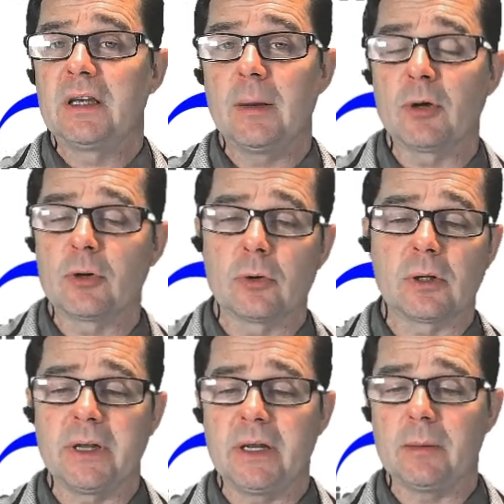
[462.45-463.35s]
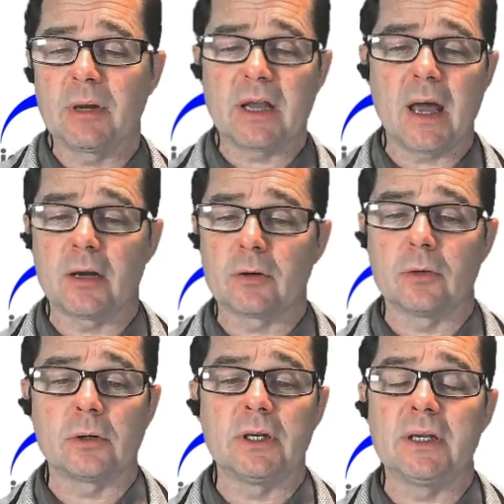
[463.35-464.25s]
chemical cleaning, mechanical
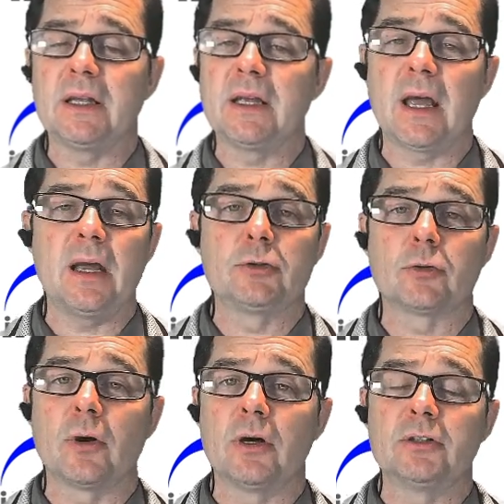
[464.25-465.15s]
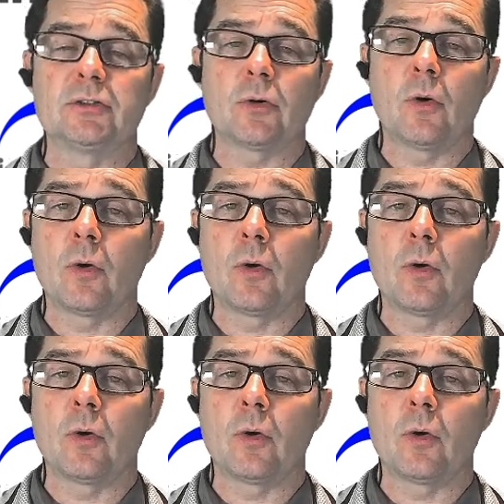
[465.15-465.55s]
cleaning, gauge runs, or